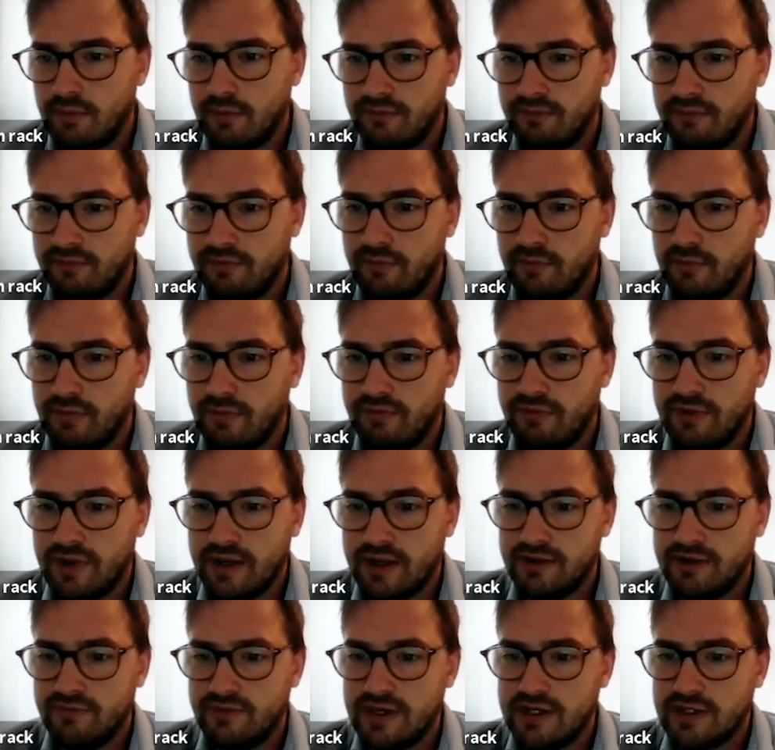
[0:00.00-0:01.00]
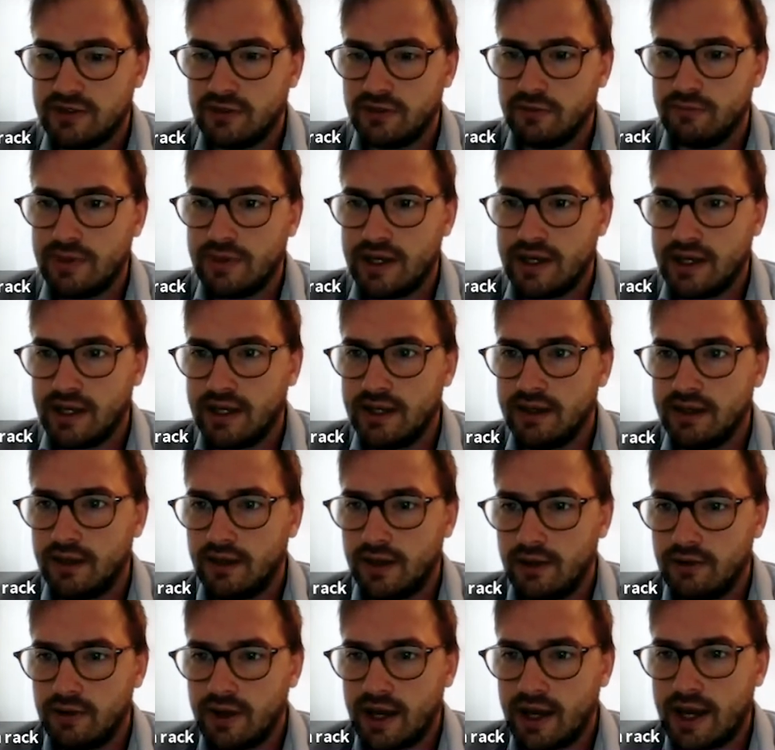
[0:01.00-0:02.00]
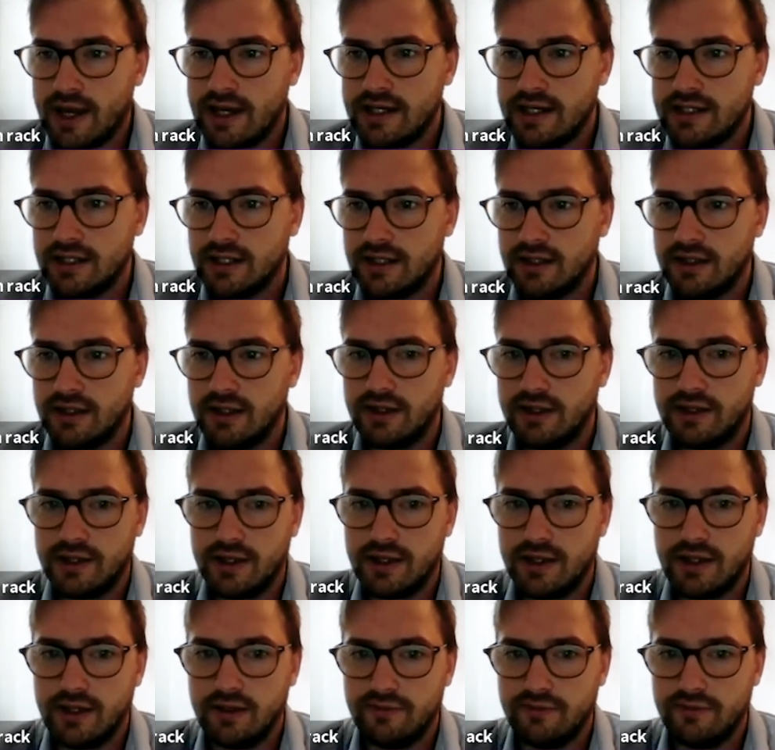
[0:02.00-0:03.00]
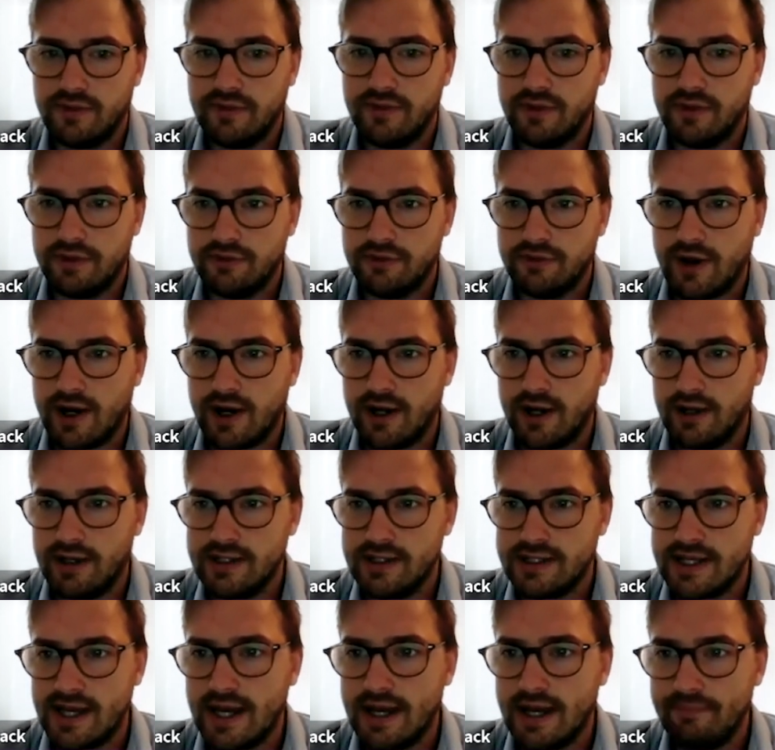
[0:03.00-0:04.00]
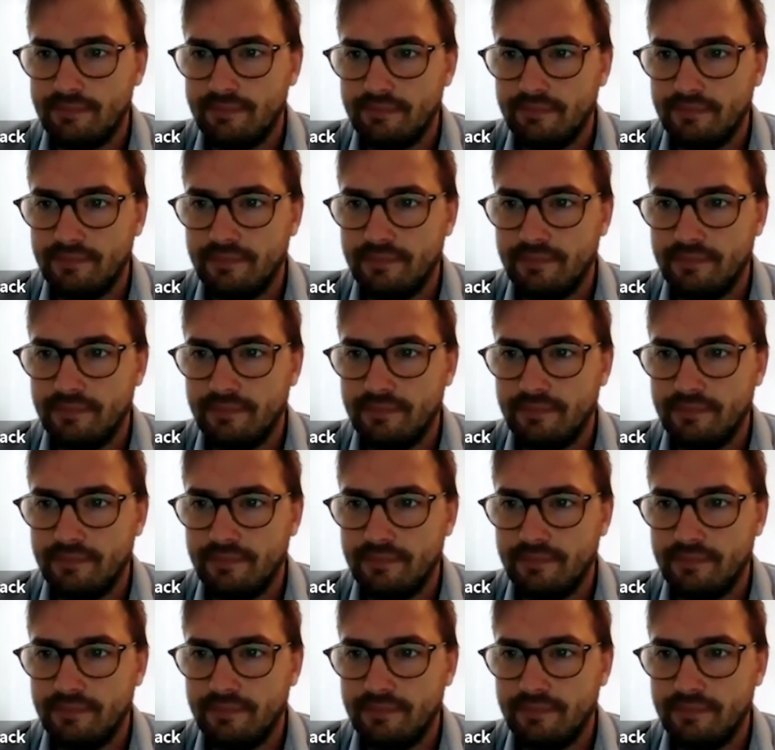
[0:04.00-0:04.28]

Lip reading: with the individual being in the location that the trial is at,